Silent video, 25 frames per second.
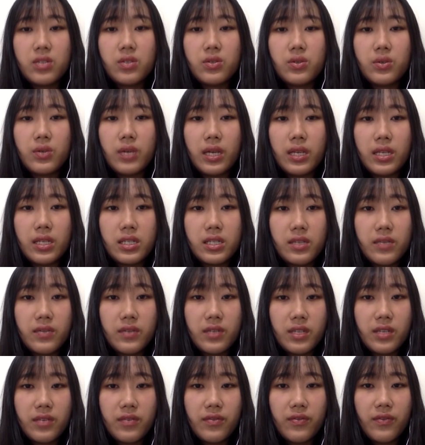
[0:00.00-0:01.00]
to
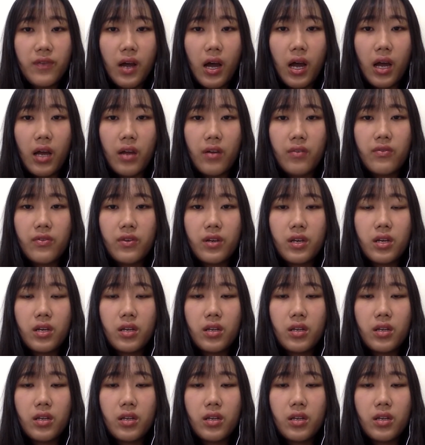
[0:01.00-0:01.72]
1975.